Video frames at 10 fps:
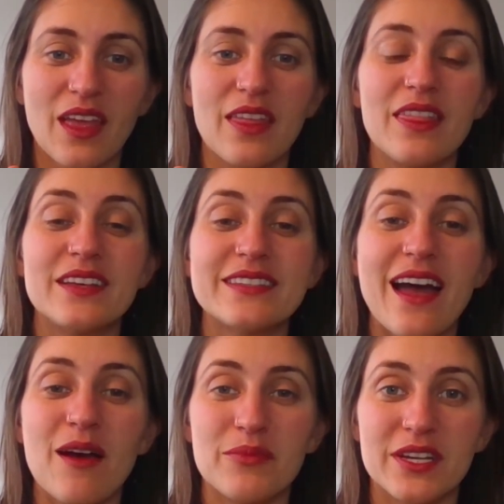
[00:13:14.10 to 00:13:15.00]
This
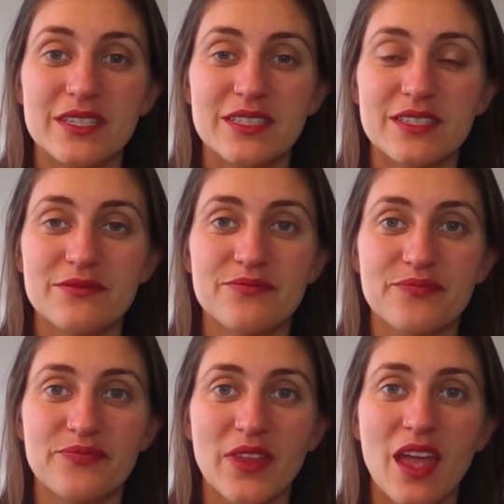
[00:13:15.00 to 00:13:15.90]
happened.
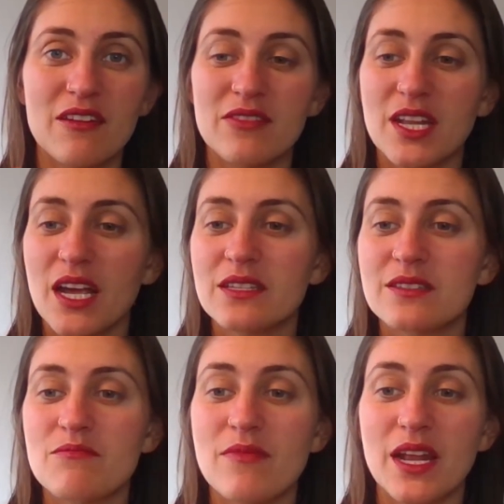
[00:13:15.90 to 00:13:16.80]
For the next
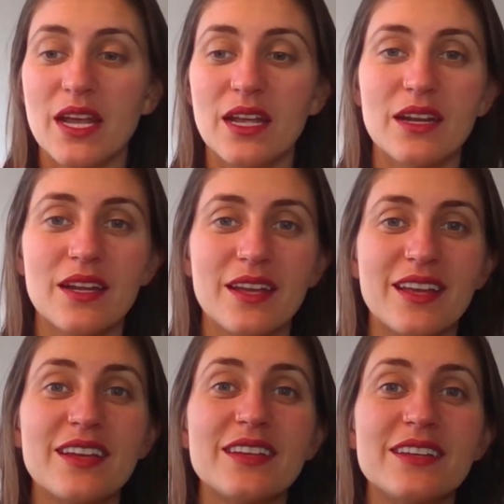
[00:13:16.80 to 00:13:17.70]
minute,
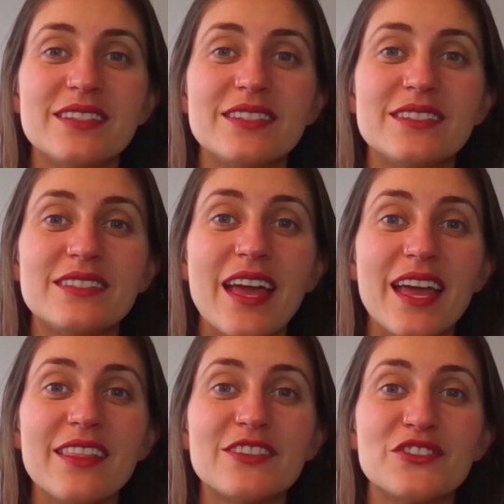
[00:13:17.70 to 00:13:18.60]
say
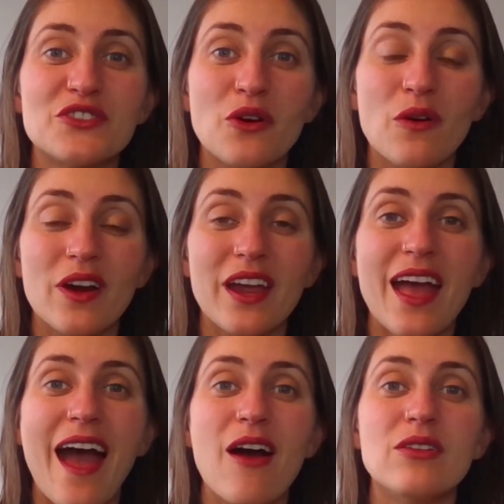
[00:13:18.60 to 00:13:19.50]
the story
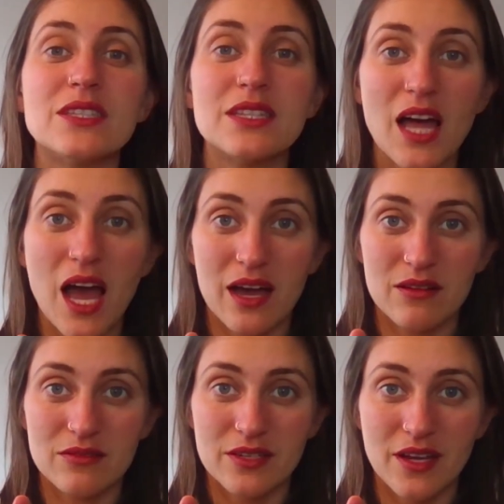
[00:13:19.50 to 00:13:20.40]
out
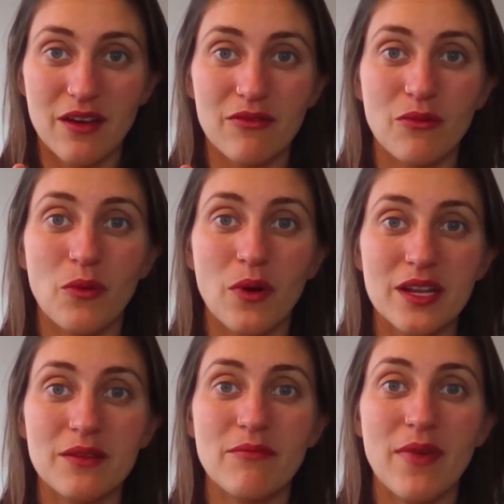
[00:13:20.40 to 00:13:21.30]
loud of what
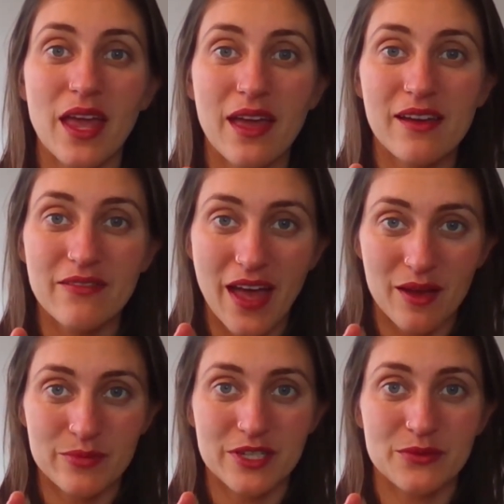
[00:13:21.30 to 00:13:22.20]
may have
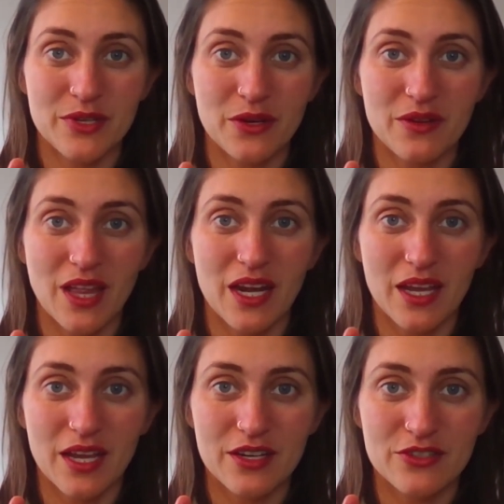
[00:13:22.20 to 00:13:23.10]
happened when you were that
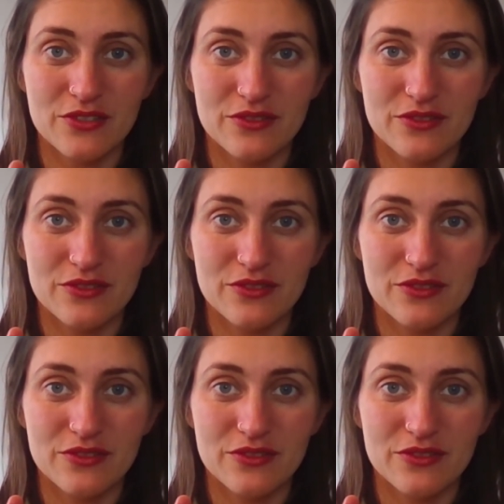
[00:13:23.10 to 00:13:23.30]
age.